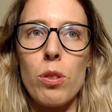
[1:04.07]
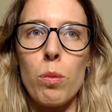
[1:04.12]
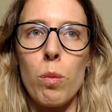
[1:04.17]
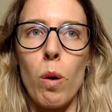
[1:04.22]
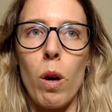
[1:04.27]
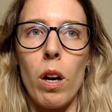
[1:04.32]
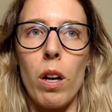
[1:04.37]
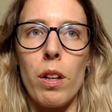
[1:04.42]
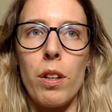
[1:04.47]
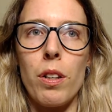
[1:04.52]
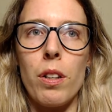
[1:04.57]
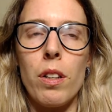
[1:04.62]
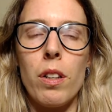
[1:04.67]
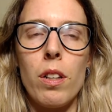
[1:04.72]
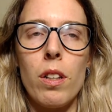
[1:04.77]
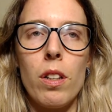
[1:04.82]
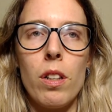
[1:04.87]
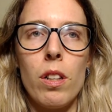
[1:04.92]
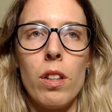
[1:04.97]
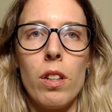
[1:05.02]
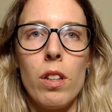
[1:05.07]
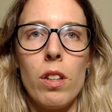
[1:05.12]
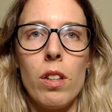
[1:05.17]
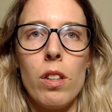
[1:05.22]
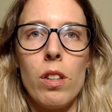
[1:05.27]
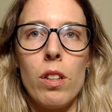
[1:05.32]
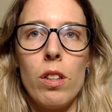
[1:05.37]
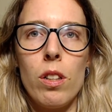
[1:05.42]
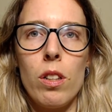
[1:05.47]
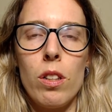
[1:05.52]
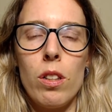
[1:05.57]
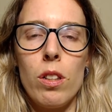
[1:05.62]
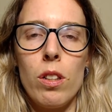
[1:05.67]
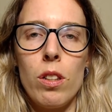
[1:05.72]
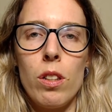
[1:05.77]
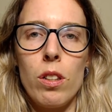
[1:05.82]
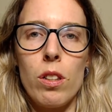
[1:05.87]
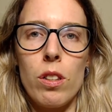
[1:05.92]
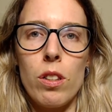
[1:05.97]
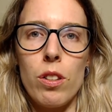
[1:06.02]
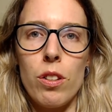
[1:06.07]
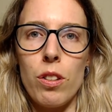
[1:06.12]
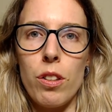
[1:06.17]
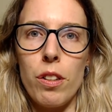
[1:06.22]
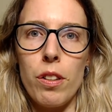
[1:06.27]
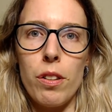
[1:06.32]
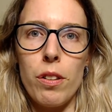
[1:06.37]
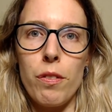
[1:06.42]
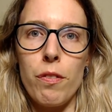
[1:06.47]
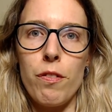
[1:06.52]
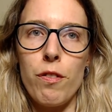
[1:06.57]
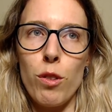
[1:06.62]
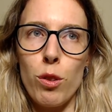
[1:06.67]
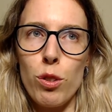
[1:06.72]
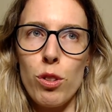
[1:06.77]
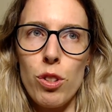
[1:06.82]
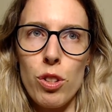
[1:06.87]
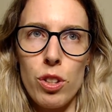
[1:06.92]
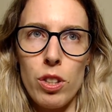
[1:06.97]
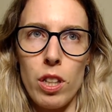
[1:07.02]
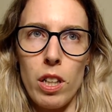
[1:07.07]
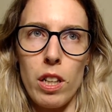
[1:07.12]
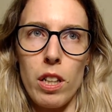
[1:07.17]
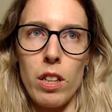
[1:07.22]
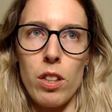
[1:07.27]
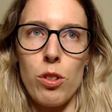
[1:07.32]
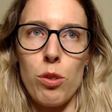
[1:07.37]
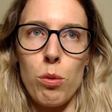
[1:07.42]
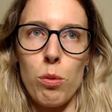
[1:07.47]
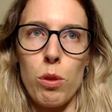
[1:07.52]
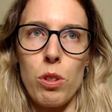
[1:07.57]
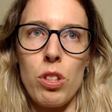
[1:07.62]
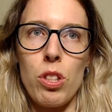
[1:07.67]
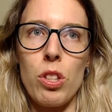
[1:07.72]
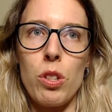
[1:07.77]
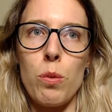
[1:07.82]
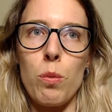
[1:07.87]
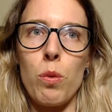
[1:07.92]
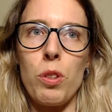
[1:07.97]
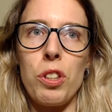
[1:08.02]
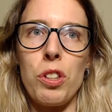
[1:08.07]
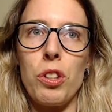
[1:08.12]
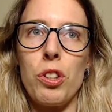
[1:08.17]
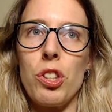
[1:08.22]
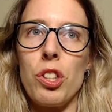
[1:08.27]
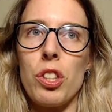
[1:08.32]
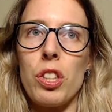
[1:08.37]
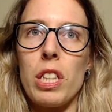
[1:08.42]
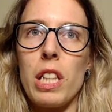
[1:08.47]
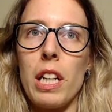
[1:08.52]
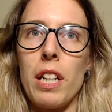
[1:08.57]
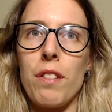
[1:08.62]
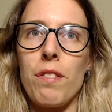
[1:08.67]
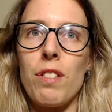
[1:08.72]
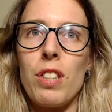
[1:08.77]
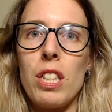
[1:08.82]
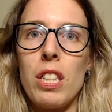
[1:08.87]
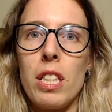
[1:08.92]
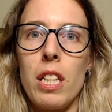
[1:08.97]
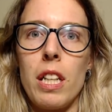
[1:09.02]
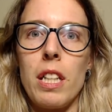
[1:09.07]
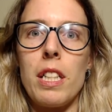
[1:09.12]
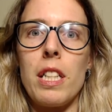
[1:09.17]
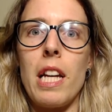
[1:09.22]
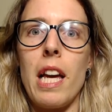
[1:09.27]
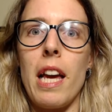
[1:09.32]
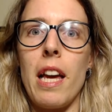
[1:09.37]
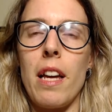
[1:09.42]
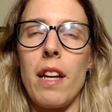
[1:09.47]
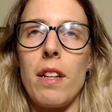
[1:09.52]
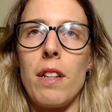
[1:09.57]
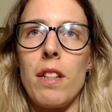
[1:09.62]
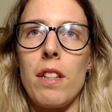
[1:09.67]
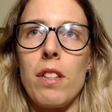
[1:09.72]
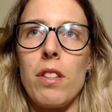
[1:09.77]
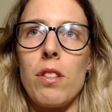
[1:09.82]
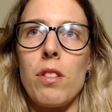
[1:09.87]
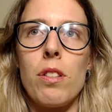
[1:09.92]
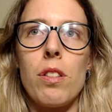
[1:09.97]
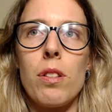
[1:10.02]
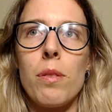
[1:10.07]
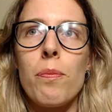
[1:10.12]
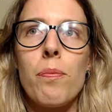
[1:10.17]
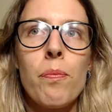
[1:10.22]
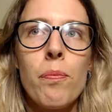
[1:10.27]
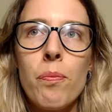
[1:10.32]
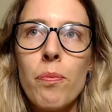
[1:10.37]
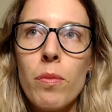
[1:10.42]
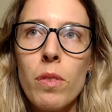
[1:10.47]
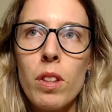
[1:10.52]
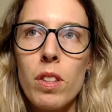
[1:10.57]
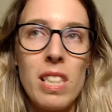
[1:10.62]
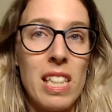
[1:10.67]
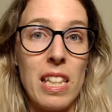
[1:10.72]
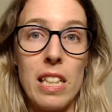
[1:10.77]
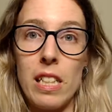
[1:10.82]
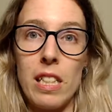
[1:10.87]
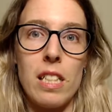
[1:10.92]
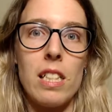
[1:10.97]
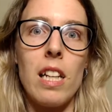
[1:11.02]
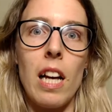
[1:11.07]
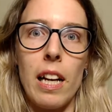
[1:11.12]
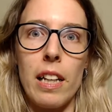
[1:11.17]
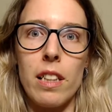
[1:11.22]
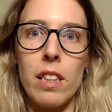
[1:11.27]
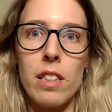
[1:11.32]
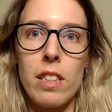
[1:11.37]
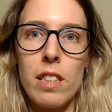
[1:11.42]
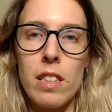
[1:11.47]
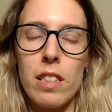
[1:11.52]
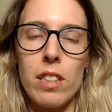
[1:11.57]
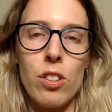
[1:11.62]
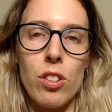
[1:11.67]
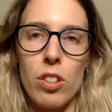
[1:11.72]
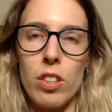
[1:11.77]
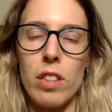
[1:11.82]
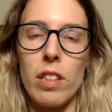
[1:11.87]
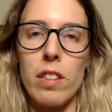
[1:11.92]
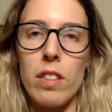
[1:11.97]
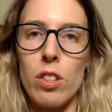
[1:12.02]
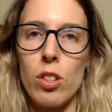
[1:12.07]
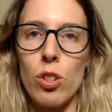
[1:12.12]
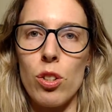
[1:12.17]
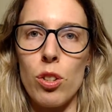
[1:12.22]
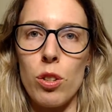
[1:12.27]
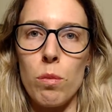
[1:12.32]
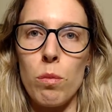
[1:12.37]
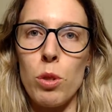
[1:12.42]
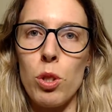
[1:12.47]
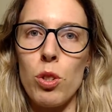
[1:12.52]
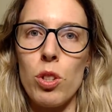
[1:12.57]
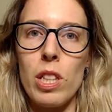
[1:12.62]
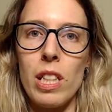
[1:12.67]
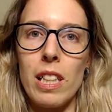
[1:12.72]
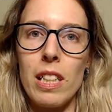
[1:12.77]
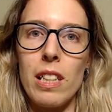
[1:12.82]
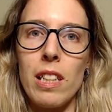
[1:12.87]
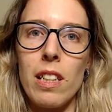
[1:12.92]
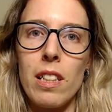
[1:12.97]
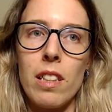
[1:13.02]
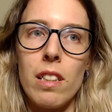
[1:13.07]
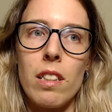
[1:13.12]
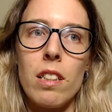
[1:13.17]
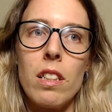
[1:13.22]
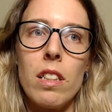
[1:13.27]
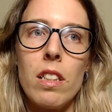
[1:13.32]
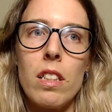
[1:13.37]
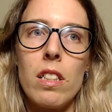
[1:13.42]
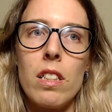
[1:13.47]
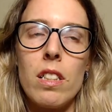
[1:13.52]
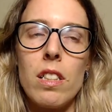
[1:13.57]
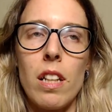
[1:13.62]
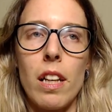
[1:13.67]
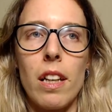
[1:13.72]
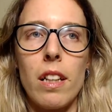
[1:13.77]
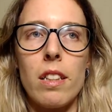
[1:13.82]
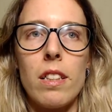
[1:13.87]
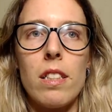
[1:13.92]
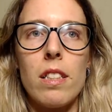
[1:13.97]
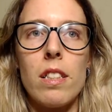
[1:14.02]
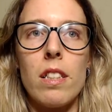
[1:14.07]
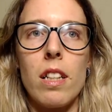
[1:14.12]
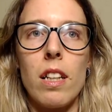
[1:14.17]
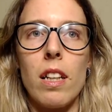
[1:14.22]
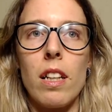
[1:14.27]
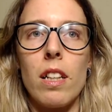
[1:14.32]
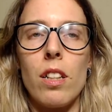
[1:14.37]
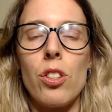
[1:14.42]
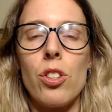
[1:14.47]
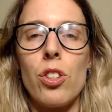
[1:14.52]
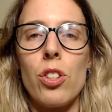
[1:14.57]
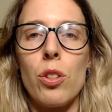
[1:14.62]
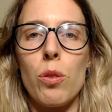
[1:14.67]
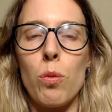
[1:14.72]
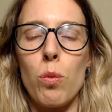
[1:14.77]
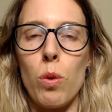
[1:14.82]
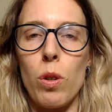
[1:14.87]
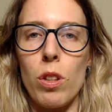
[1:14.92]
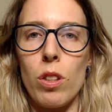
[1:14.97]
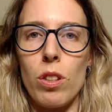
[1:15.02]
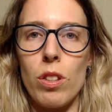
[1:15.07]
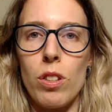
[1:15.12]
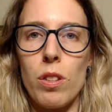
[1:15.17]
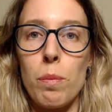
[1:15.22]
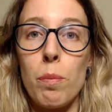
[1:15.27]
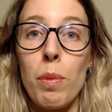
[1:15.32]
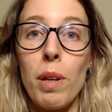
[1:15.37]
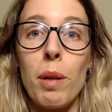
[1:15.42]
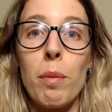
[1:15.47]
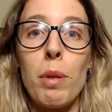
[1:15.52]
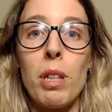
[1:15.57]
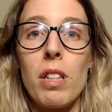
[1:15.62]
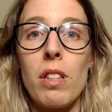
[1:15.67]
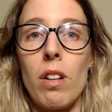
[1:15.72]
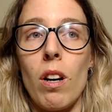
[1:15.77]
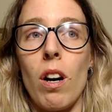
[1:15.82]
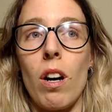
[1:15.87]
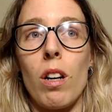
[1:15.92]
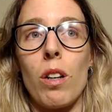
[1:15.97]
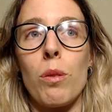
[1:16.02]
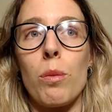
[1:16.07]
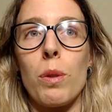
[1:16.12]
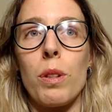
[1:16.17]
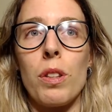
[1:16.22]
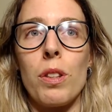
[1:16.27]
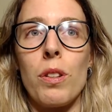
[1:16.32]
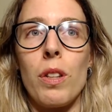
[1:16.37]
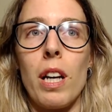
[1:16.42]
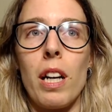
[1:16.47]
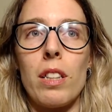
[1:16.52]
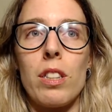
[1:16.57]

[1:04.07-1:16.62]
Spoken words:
one, the first stage was where you just kind of sit in silence and just listen to the music, and then the second stage was baby talk, where you